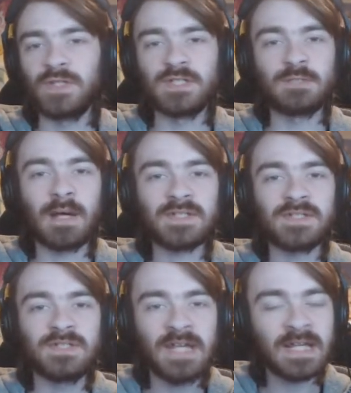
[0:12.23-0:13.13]
This is part
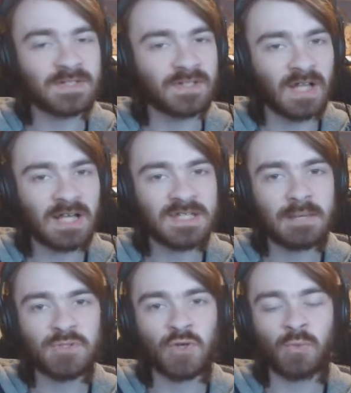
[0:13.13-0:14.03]
6, and last
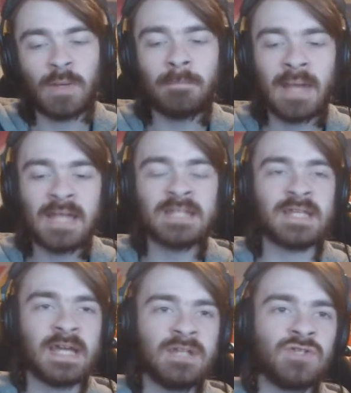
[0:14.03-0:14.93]
episode we made it
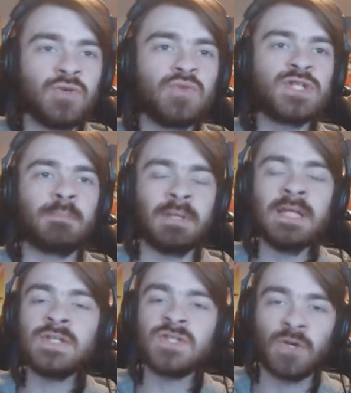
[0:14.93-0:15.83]
into
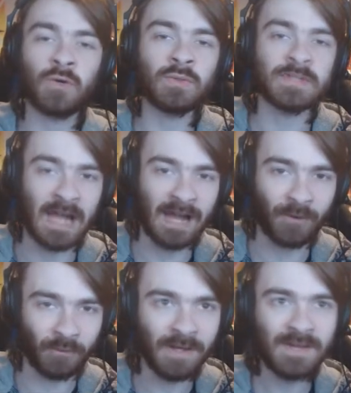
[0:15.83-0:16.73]
Split Soul
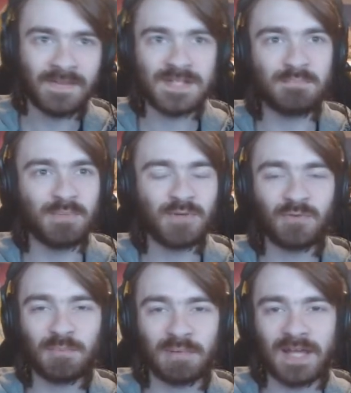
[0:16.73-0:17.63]
Town. This
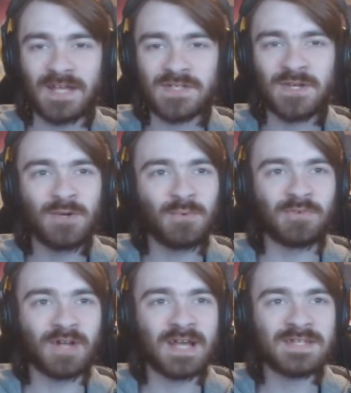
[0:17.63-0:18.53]
beautiful place with
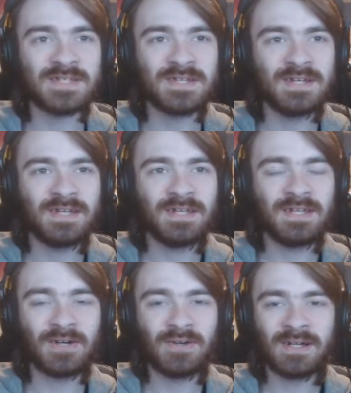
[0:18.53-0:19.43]
a nice, you
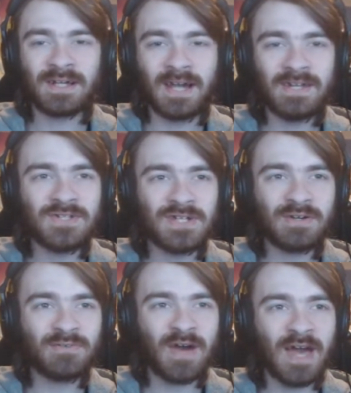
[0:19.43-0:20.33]
know, kind of
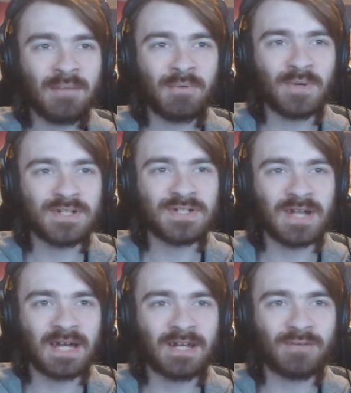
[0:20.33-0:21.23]
cheery vibe, which
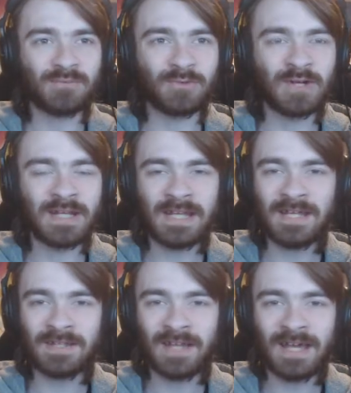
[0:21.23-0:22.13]
I don't
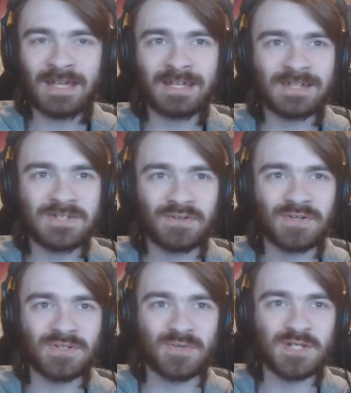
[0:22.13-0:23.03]
really like, considering
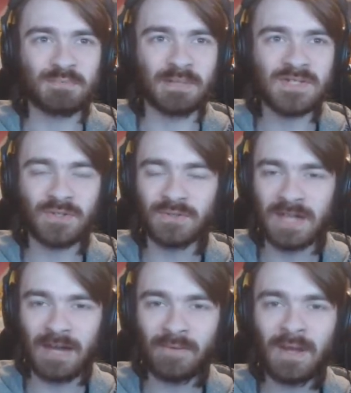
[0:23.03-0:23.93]
it's called Split Soul
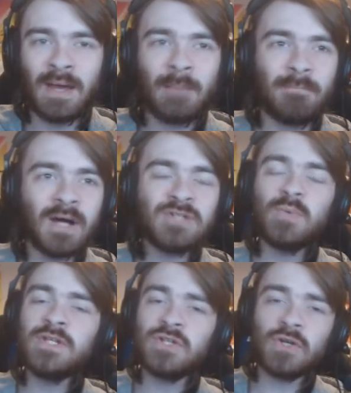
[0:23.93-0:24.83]
Town. But
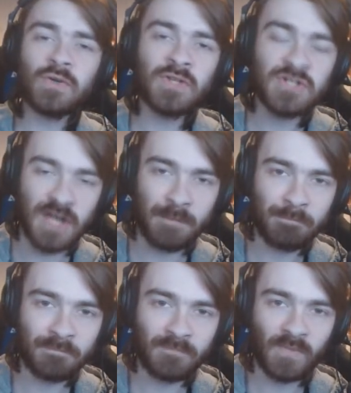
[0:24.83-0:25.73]
we took on the gym,
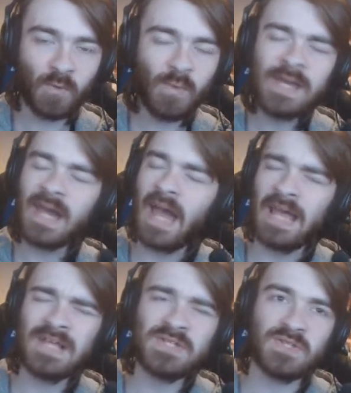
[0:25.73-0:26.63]
we
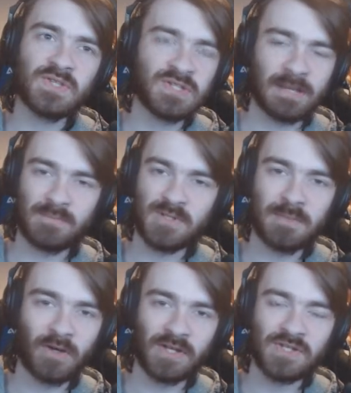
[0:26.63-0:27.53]
aced the gym, to
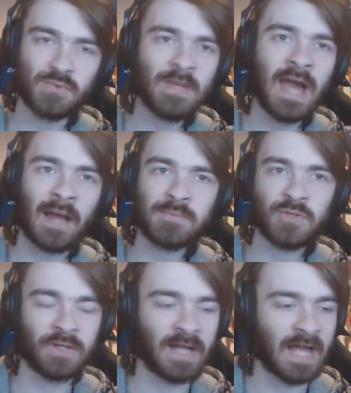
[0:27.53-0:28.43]
be honest. We
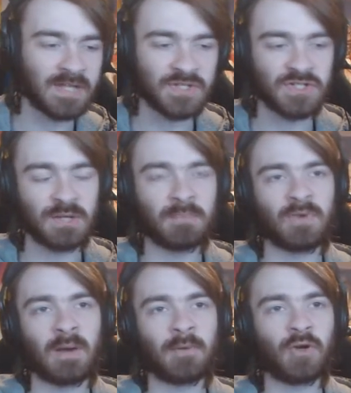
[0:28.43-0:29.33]
absolutely aced the gym with
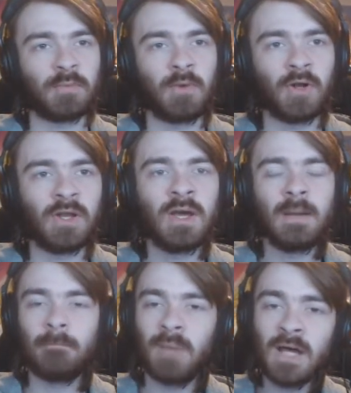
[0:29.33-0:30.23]
our Pokemon,
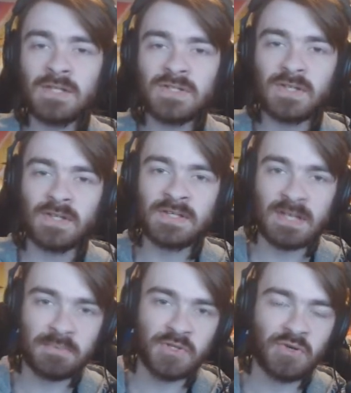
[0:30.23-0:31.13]
but this
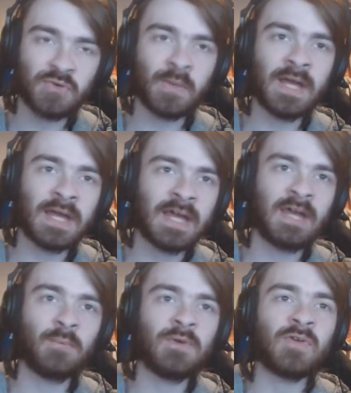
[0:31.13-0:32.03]
episode we're
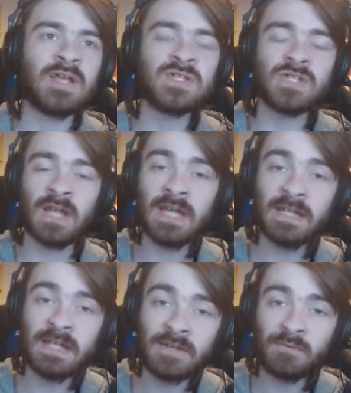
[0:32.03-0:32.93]
here with a
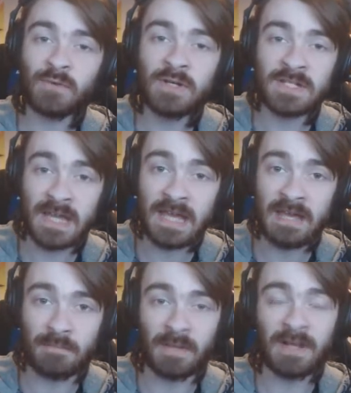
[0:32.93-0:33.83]
slightly different
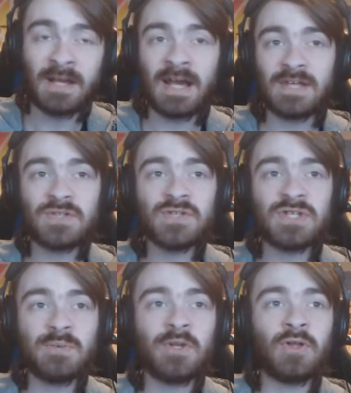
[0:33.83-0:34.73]
team. As you can
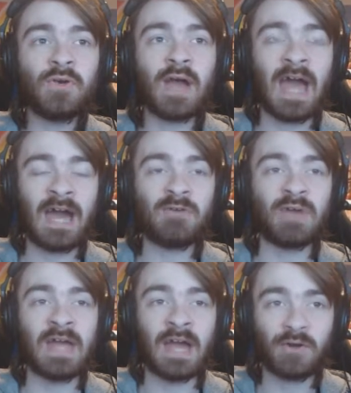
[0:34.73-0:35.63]
see, we no longer have
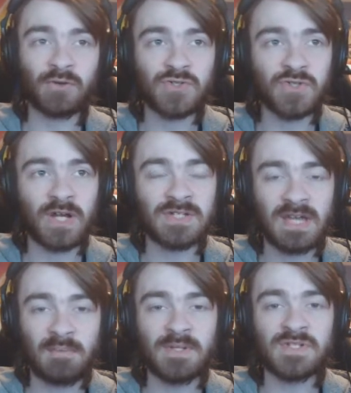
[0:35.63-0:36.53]
a Heracross on our
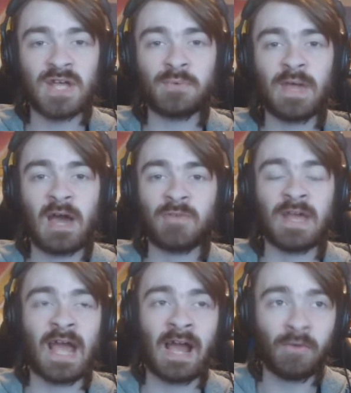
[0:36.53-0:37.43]
team, instead we have
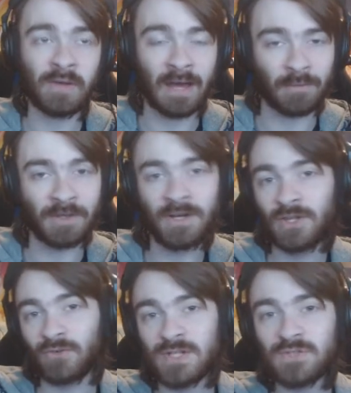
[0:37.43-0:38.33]
a Houndour.
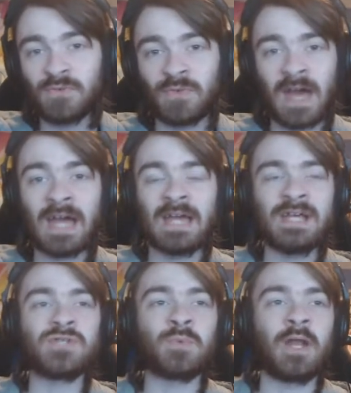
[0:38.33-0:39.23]
The reason for that
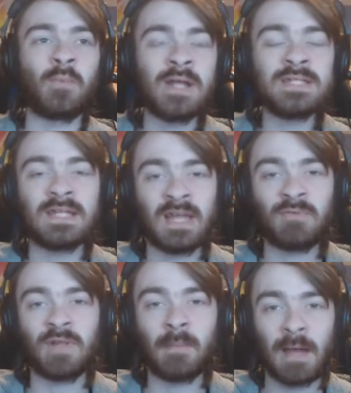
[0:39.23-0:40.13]
is when I went to
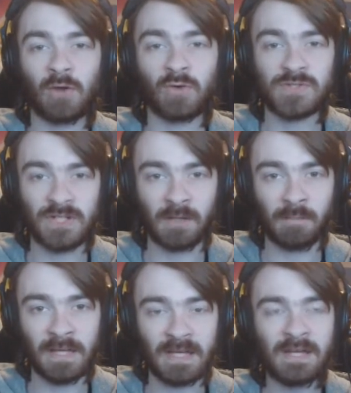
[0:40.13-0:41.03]
level up Heracross a little
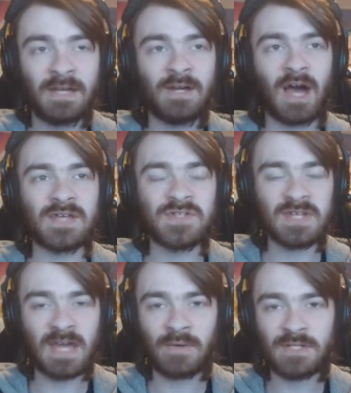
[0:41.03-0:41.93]
bit, I
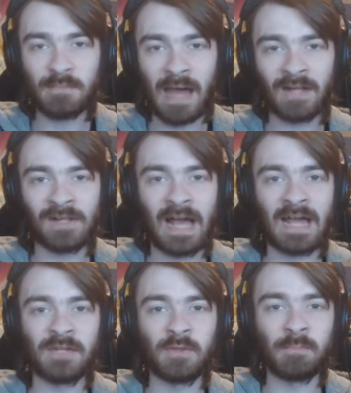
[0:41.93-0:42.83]
sent it out into battle
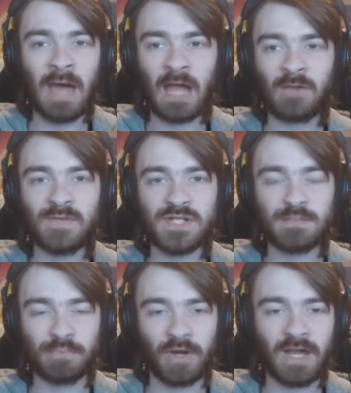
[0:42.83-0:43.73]
and the back of its
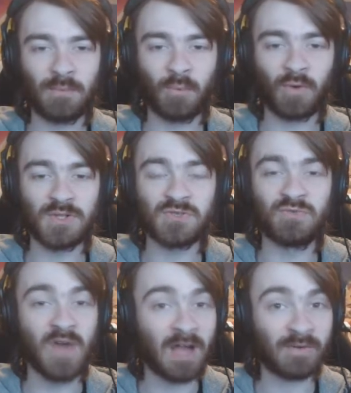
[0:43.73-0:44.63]
sprite was
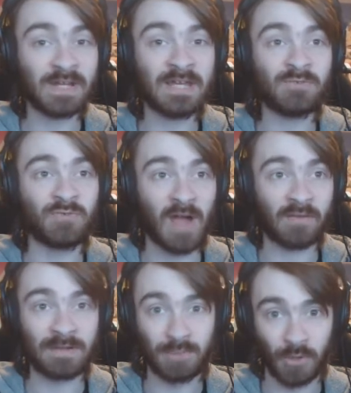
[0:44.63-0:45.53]
very,
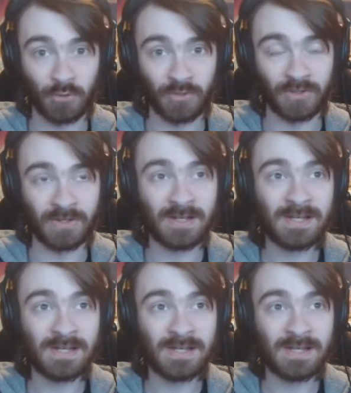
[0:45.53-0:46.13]
very broken.